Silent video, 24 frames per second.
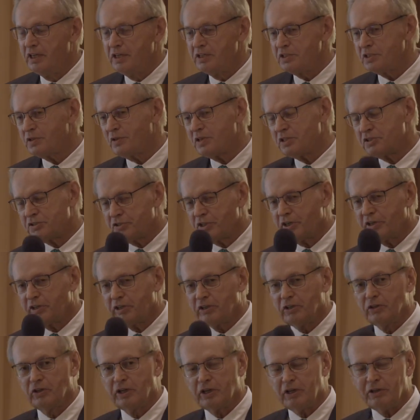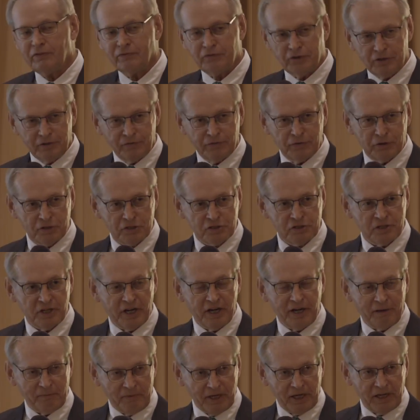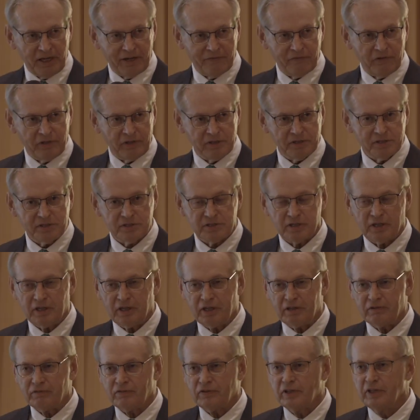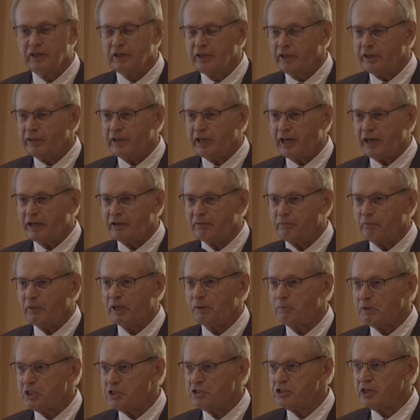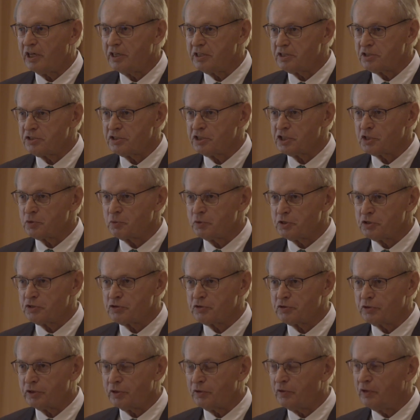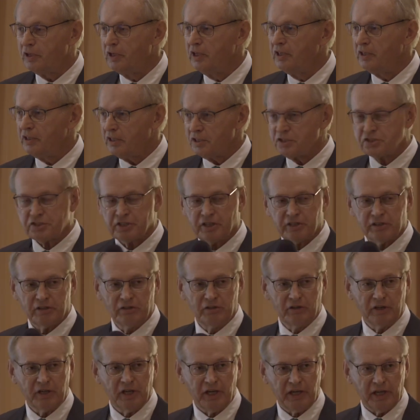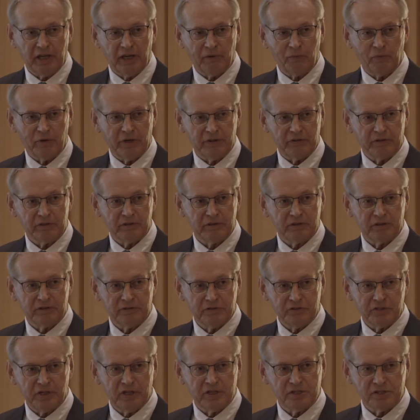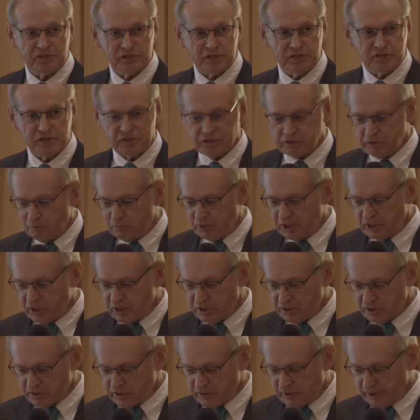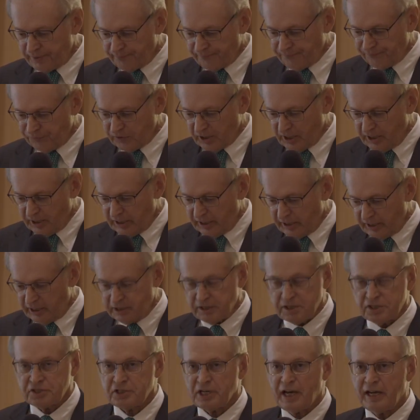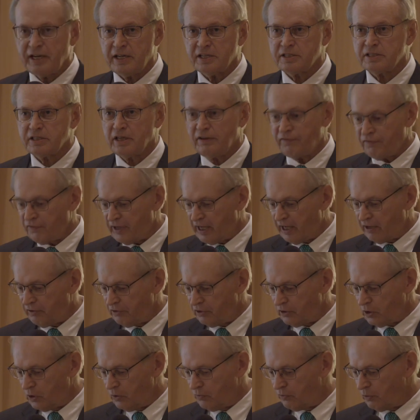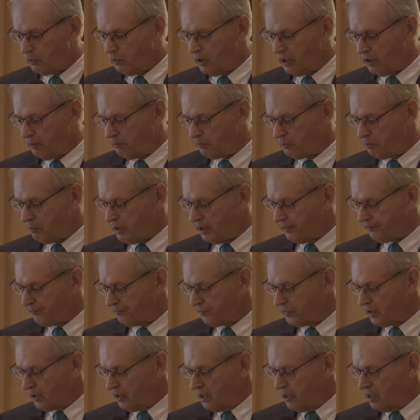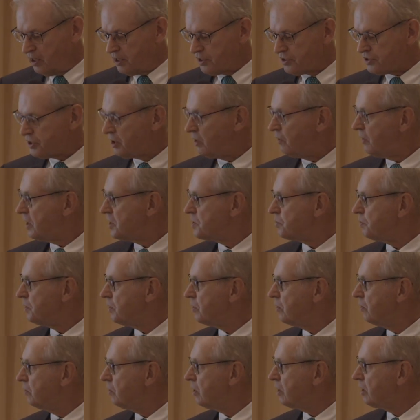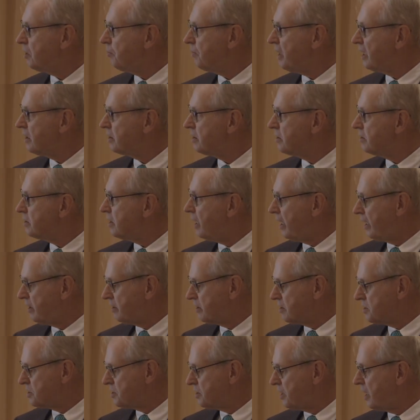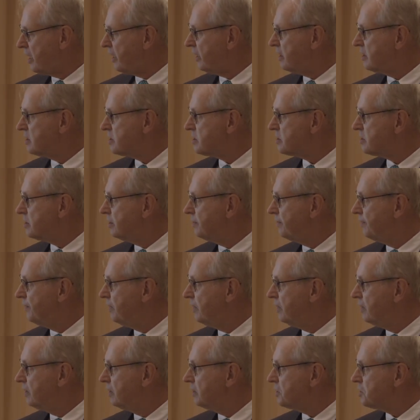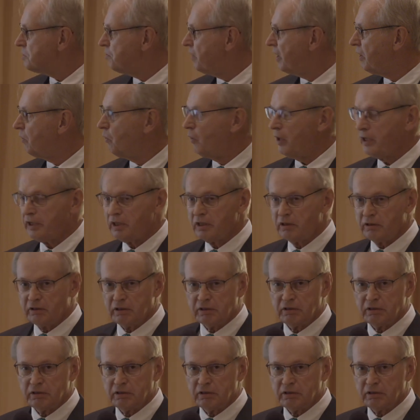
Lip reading: So I started looking for the first time at evidence of that maybe Genesis was true. I started looking at whether Genesis could be history. And the science I found overwhelmed me. So as we look at the science, let's make one